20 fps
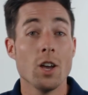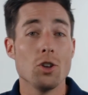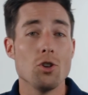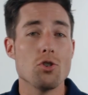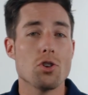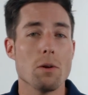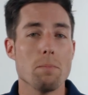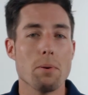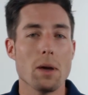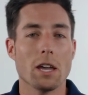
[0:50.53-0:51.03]

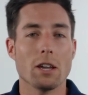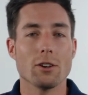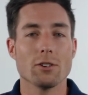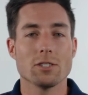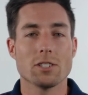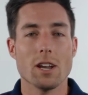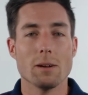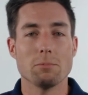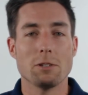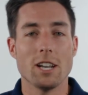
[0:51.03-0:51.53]
You can pick
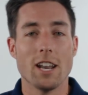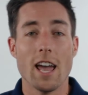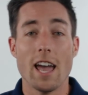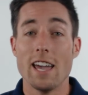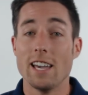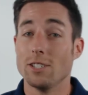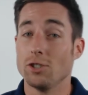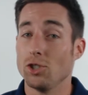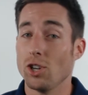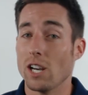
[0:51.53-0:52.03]
yours up
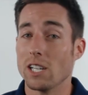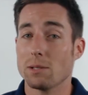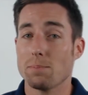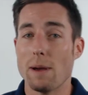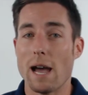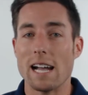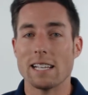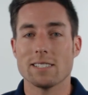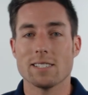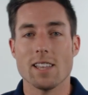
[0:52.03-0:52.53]
today at
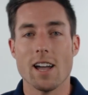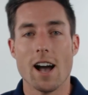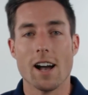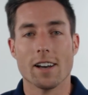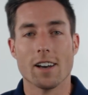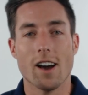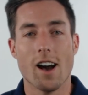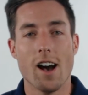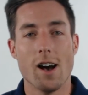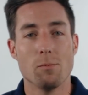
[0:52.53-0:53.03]

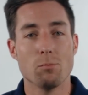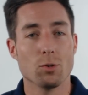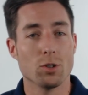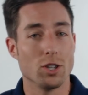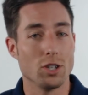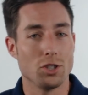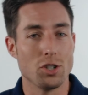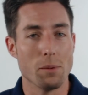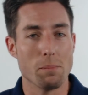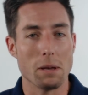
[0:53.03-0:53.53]
JustBats.com, where
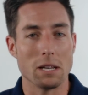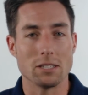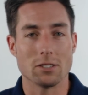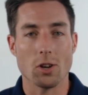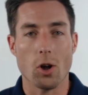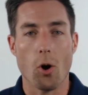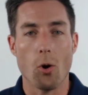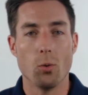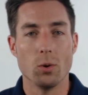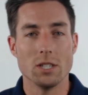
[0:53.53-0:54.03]
the shipping's
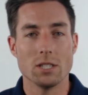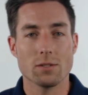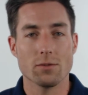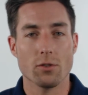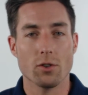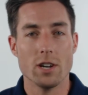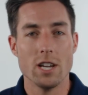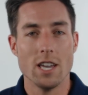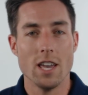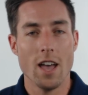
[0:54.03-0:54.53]
always
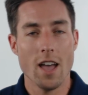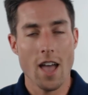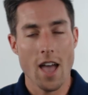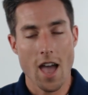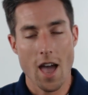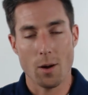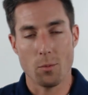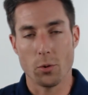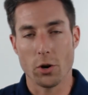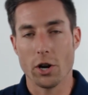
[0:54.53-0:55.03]
free,
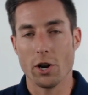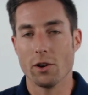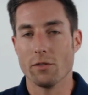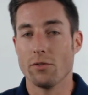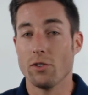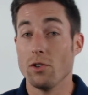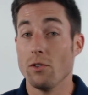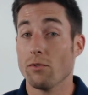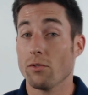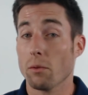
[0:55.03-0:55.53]
and we're here
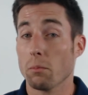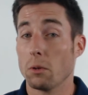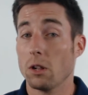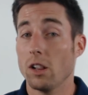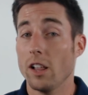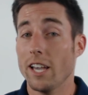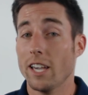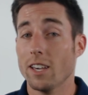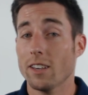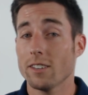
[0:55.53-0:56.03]
for you from
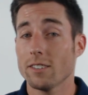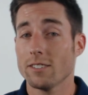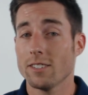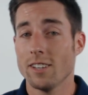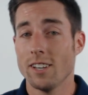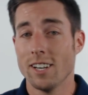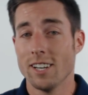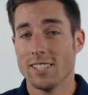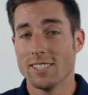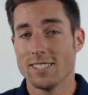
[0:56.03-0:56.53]
click
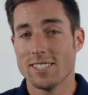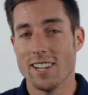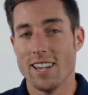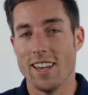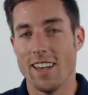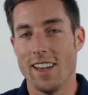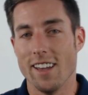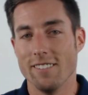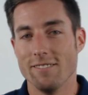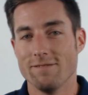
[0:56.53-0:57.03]
to
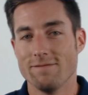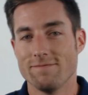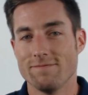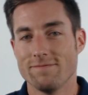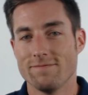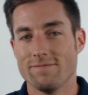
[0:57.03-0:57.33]
hit.